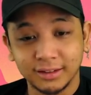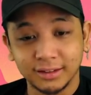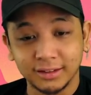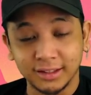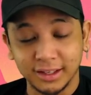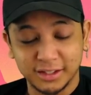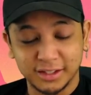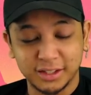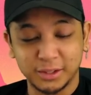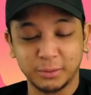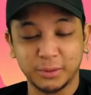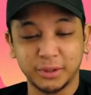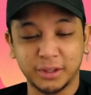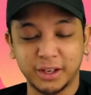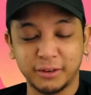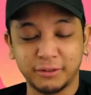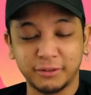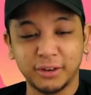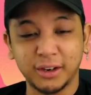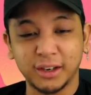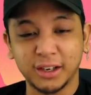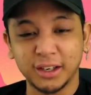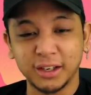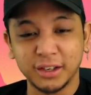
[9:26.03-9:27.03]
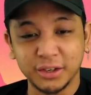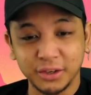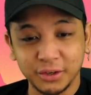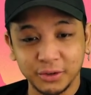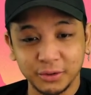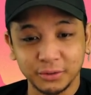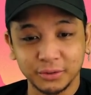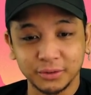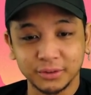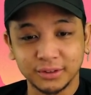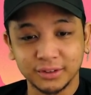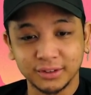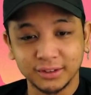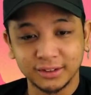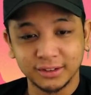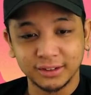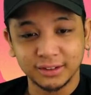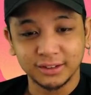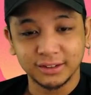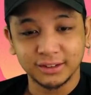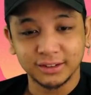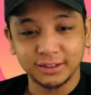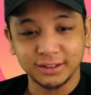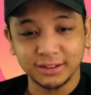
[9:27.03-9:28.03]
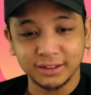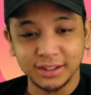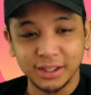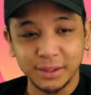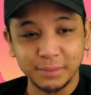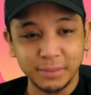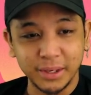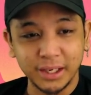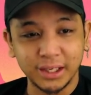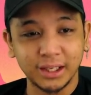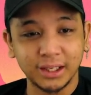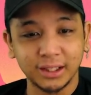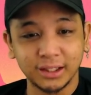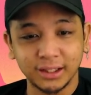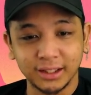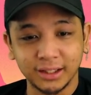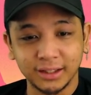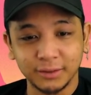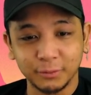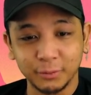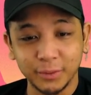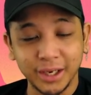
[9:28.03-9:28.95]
Let's see what they fucking do. Immediately.